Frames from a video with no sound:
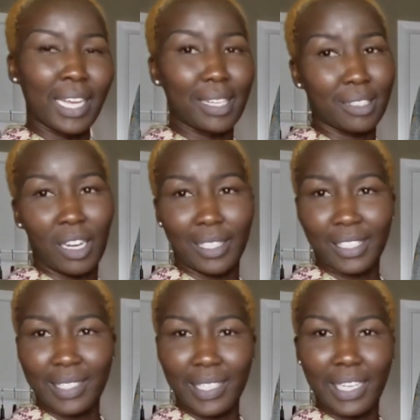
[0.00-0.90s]
And
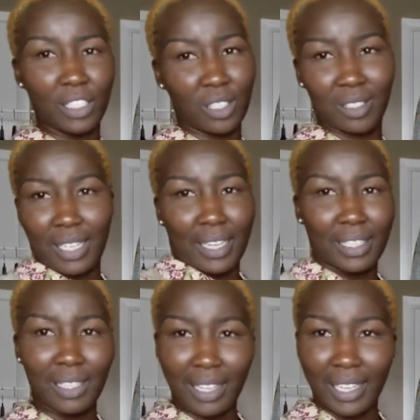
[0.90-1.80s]
honestly, I
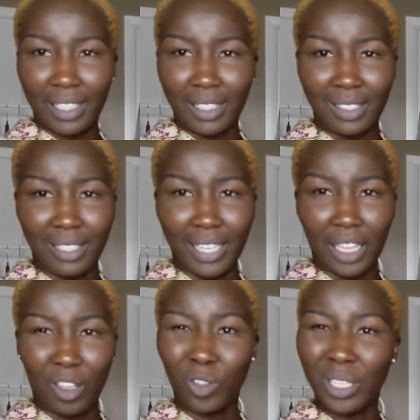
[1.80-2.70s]
didn't like the
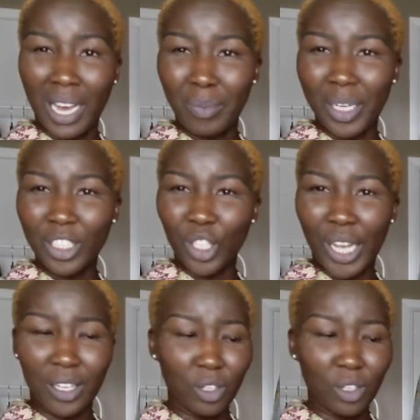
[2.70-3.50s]
yellow that much.